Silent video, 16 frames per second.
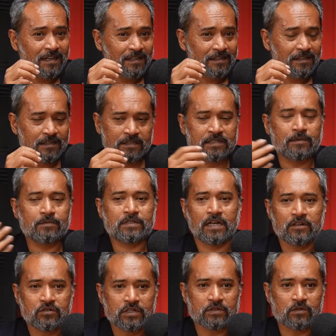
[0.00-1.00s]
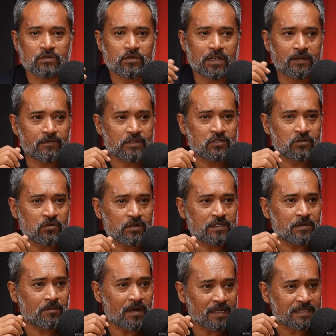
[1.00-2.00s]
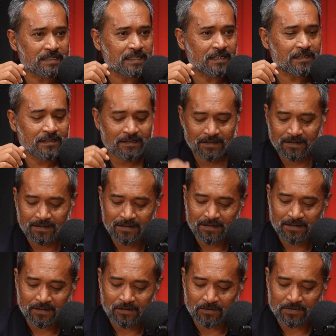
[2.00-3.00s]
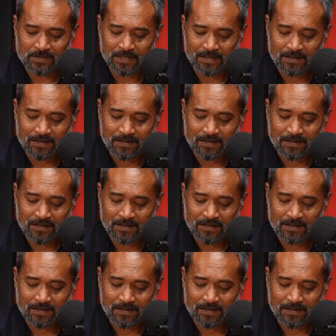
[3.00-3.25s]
It seems countries also have this short-term mindset. You know what I'm saying?